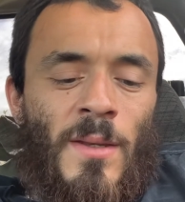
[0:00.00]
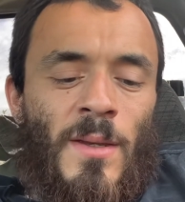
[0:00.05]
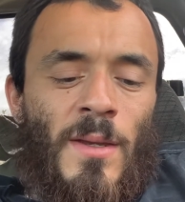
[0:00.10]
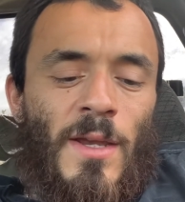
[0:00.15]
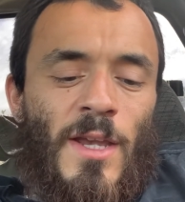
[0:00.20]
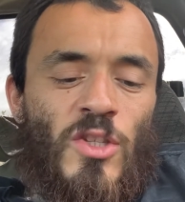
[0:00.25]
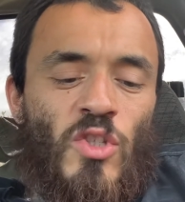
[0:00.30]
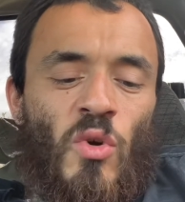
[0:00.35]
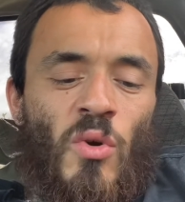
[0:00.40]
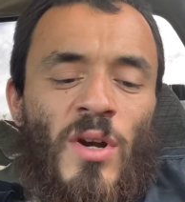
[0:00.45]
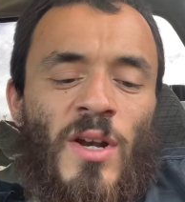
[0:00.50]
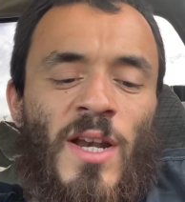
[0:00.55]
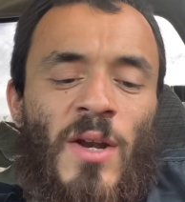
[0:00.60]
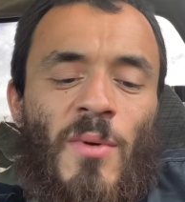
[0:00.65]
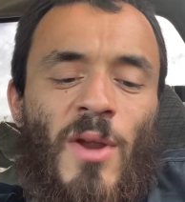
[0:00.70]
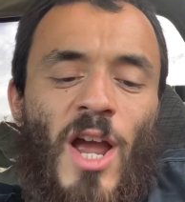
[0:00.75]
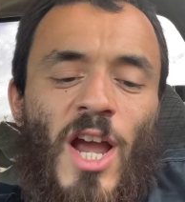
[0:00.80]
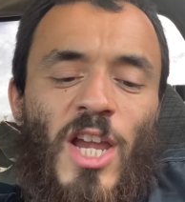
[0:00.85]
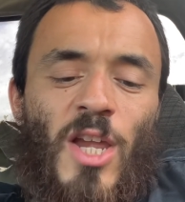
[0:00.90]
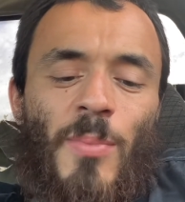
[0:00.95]
His
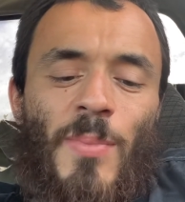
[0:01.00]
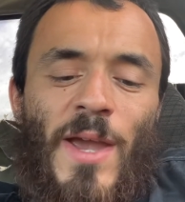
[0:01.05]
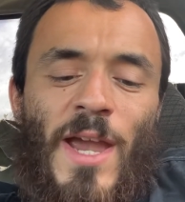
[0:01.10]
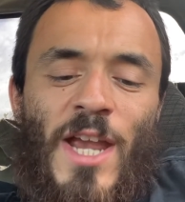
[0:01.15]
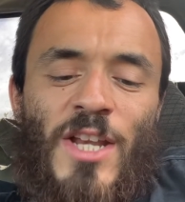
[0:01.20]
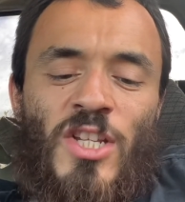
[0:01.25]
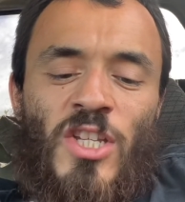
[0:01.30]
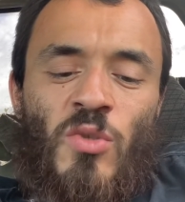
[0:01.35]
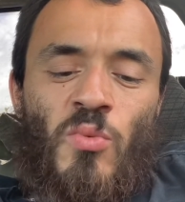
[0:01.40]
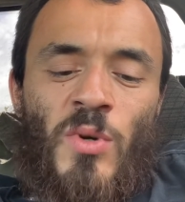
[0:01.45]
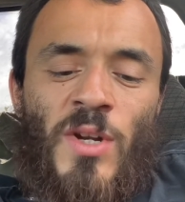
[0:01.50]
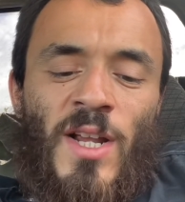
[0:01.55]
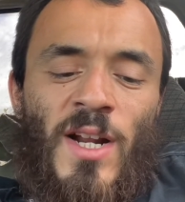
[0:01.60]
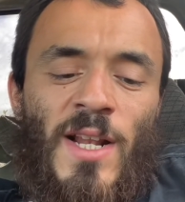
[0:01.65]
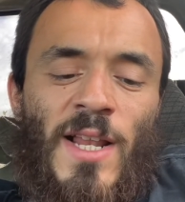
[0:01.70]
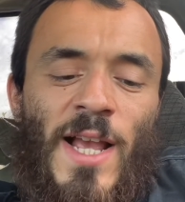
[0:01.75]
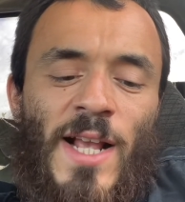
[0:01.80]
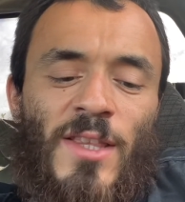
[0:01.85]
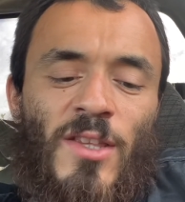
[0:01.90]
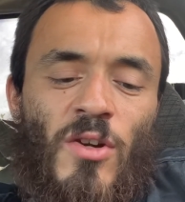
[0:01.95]
ordinary occupations were
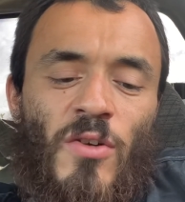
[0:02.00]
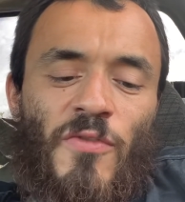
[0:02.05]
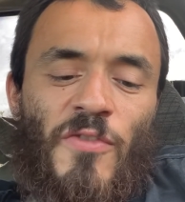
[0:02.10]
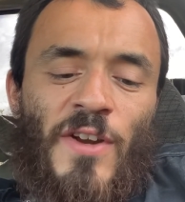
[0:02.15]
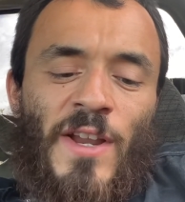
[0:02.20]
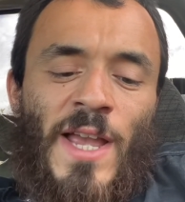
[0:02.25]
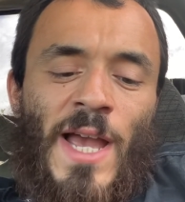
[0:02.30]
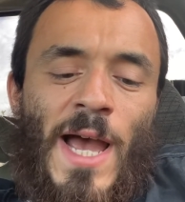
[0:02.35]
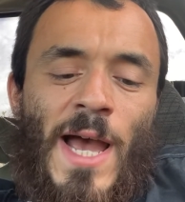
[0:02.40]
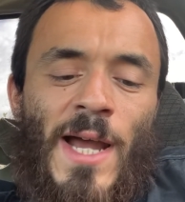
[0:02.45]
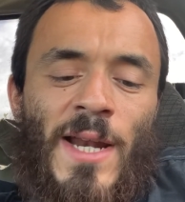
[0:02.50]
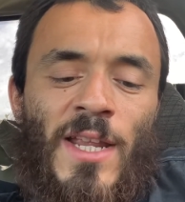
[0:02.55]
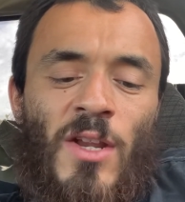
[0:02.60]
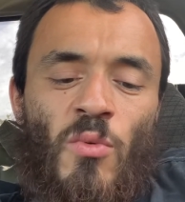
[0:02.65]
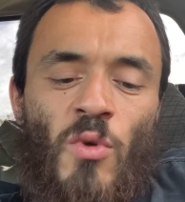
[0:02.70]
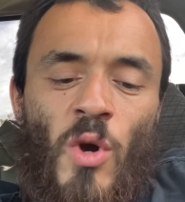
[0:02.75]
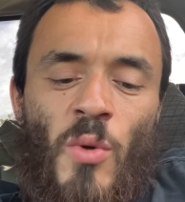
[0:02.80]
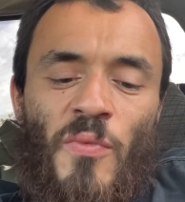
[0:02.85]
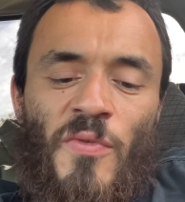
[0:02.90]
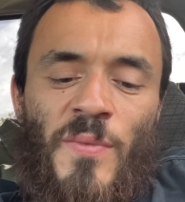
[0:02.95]
neglected or forgotten. He
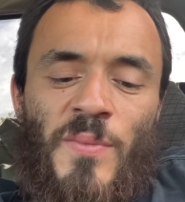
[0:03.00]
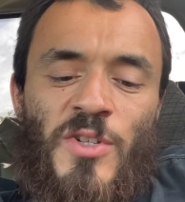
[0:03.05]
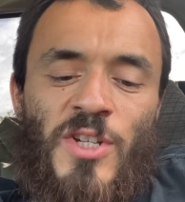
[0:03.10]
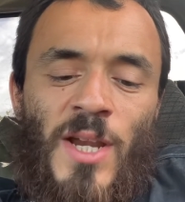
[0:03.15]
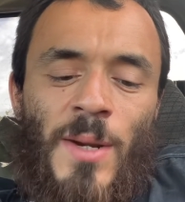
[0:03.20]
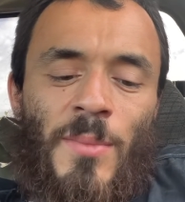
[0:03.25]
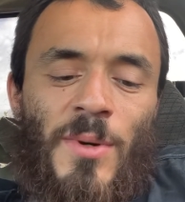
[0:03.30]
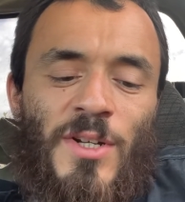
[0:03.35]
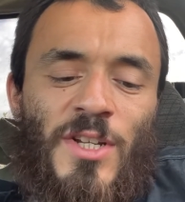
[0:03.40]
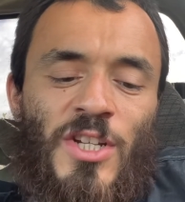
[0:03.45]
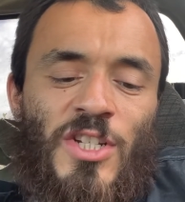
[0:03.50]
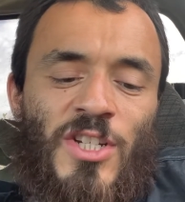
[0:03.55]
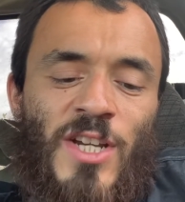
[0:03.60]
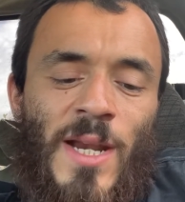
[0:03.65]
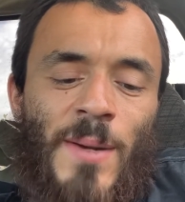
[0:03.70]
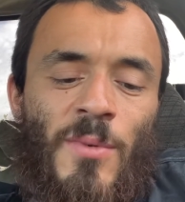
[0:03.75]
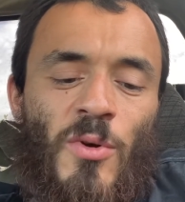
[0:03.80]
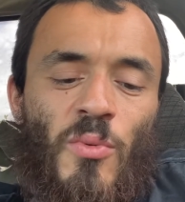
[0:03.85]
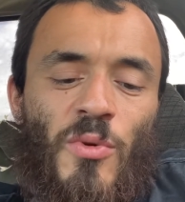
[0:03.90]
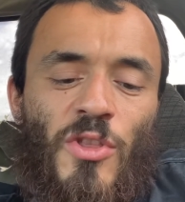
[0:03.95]
roamed from chamber to
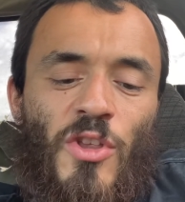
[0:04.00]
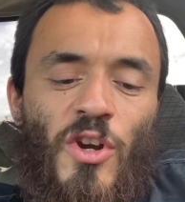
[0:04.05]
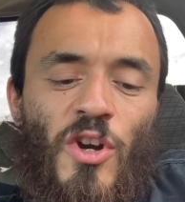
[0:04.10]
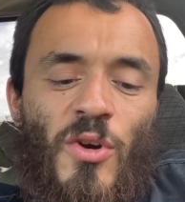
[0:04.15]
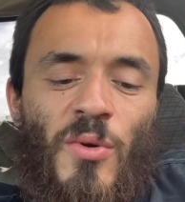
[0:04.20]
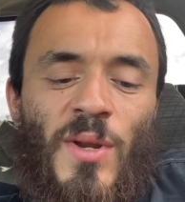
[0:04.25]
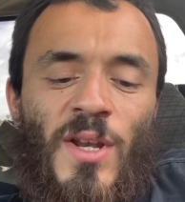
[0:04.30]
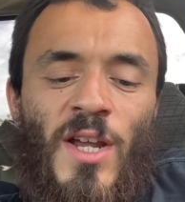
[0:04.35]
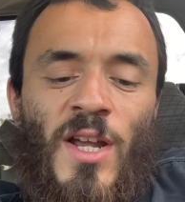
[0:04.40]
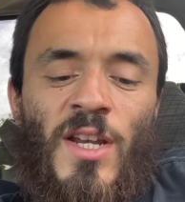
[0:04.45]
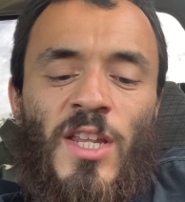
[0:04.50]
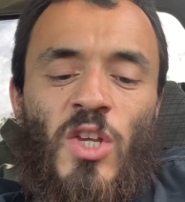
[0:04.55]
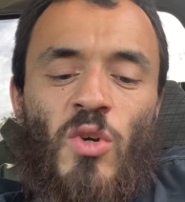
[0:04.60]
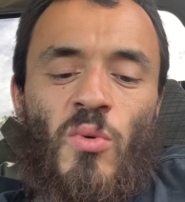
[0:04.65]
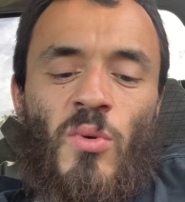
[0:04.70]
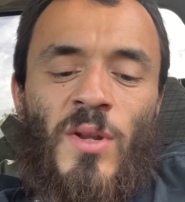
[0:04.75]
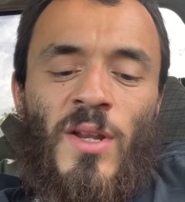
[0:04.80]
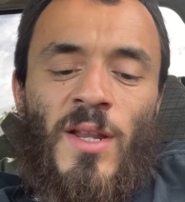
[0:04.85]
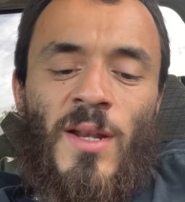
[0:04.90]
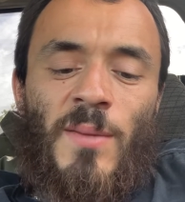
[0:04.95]
chamber with hurried,
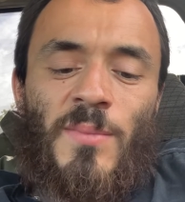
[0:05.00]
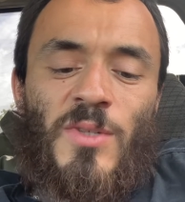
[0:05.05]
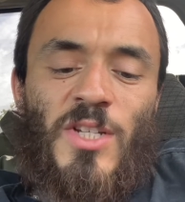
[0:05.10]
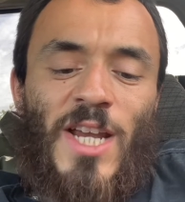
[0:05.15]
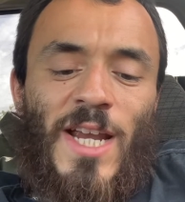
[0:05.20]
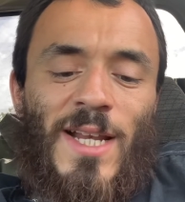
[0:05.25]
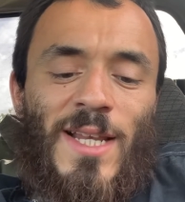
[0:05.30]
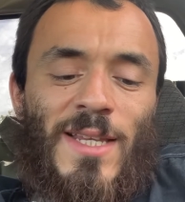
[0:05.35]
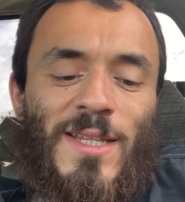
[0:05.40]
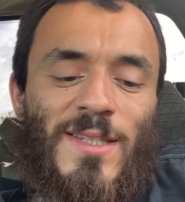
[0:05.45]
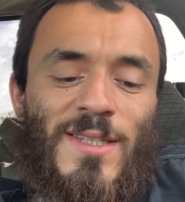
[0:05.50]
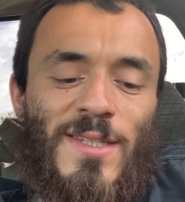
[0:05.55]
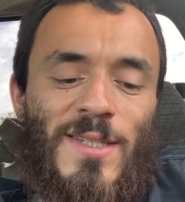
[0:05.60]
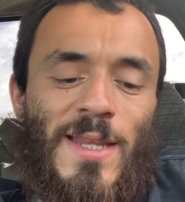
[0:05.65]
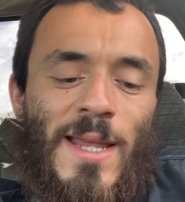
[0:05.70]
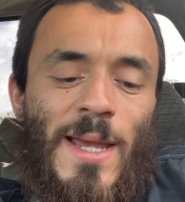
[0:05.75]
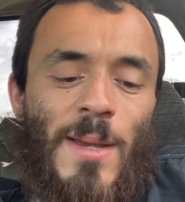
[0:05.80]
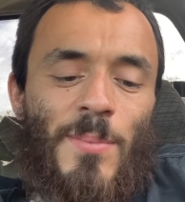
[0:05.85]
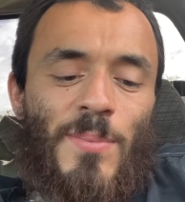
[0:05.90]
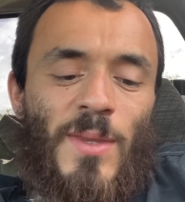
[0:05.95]
unequal, and objectless
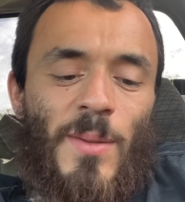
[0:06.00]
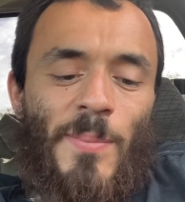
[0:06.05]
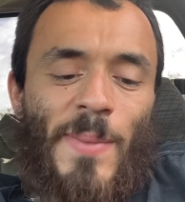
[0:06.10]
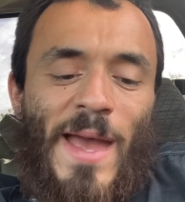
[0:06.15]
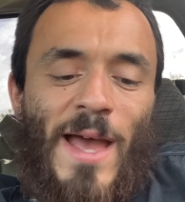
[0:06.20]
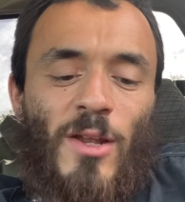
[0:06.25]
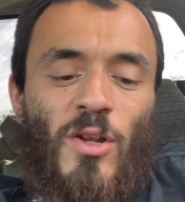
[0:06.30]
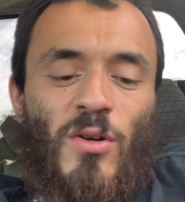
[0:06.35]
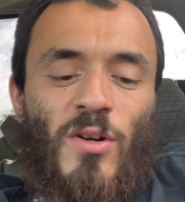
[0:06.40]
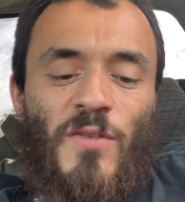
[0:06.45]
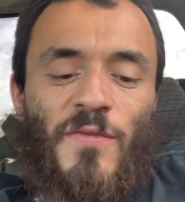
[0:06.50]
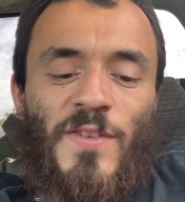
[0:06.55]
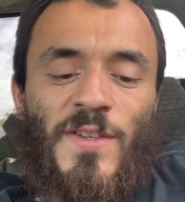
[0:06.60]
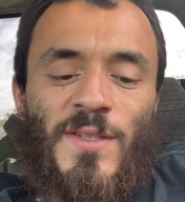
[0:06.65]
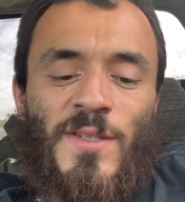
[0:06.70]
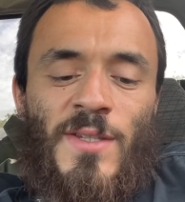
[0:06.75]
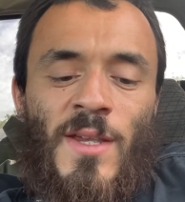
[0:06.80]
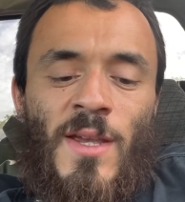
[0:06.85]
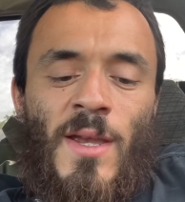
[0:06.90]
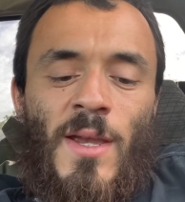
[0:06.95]
step. The pallor of
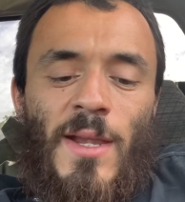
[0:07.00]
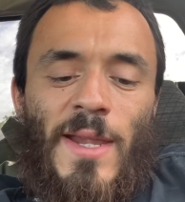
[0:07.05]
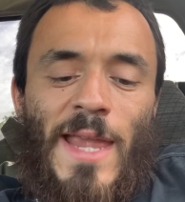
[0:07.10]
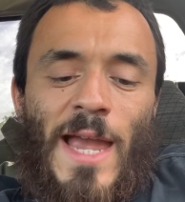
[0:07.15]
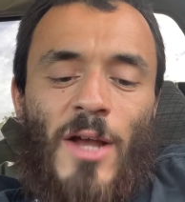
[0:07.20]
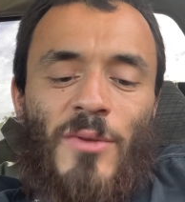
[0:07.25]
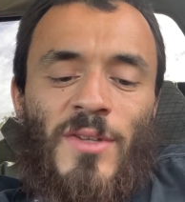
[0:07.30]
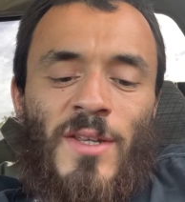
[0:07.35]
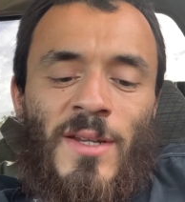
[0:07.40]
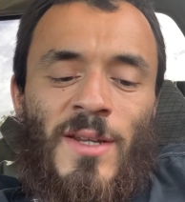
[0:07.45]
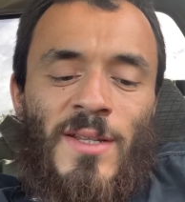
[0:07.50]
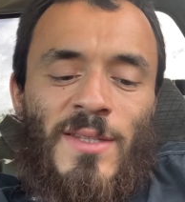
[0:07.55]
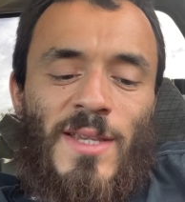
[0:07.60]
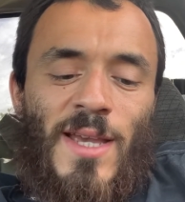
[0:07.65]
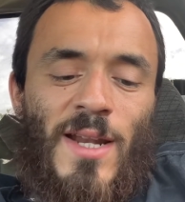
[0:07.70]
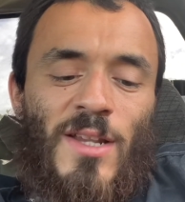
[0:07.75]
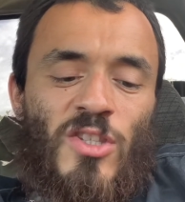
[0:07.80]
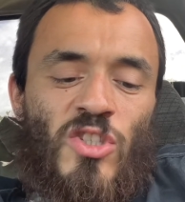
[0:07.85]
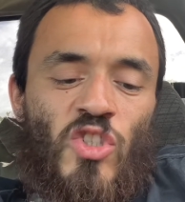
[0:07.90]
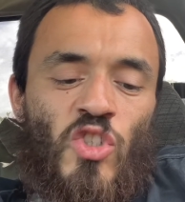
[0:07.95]
his countenance had
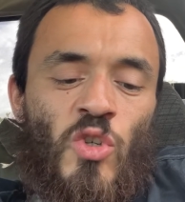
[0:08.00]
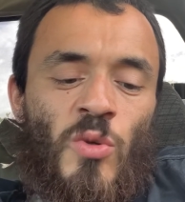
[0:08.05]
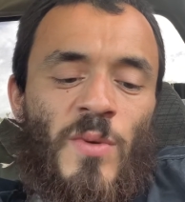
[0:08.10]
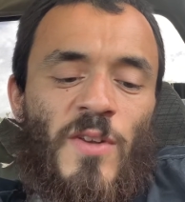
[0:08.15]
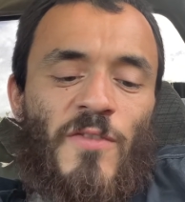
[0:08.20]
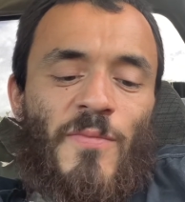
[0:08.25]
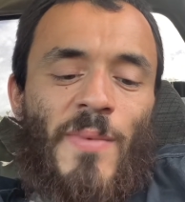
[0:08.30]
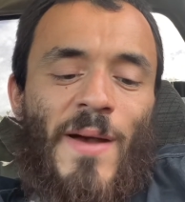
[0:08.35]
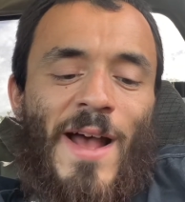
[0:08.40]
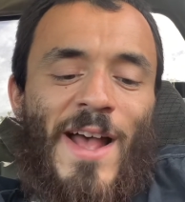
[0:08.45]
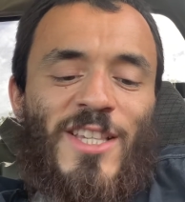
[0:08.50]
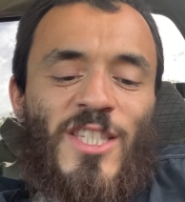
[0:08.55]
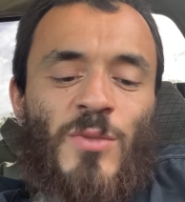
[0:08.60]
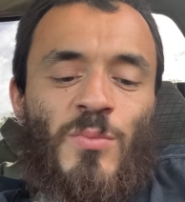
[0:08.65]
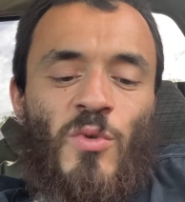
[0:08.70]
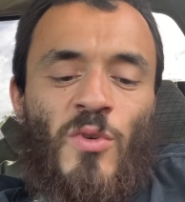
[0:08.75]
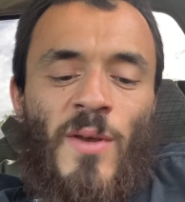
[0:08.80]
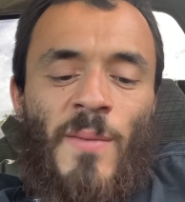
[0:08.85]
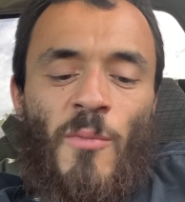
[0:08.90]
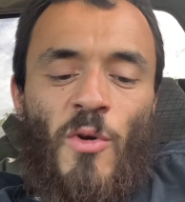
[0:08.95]
assumed, if
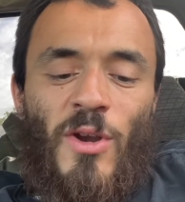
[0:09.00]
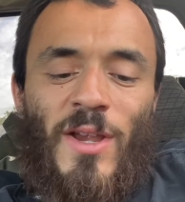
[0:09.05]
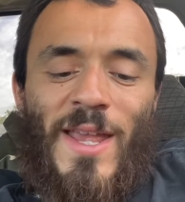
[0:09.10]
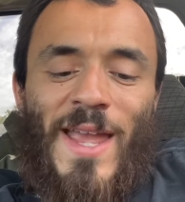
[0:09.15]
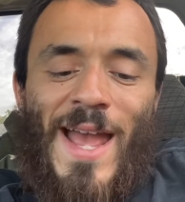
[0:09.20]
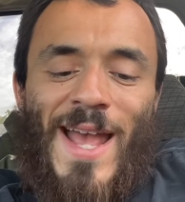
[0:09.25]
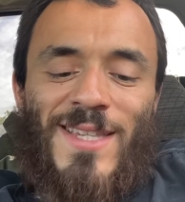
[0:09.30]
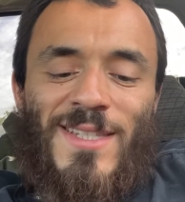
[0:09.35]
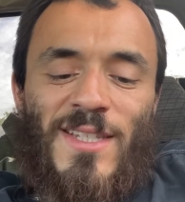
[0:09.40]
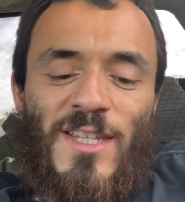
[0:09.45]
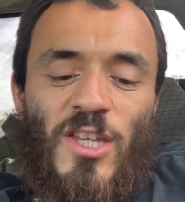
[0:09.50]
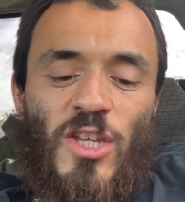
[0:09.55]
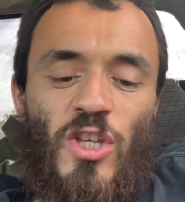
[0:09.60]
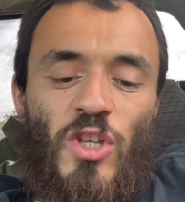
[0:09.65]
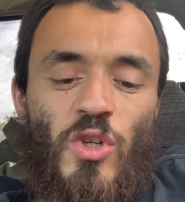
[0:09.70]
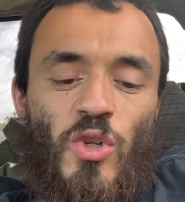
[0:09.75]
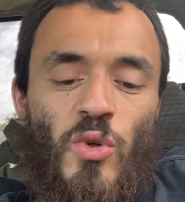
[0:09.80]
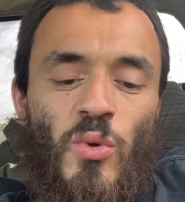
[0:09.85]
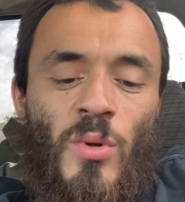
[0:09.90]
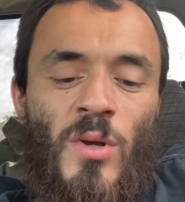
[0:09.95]
possible, a more ghastly
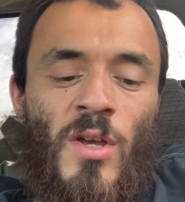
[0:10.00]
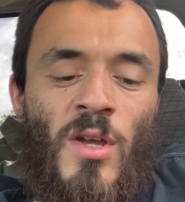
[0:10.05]
hue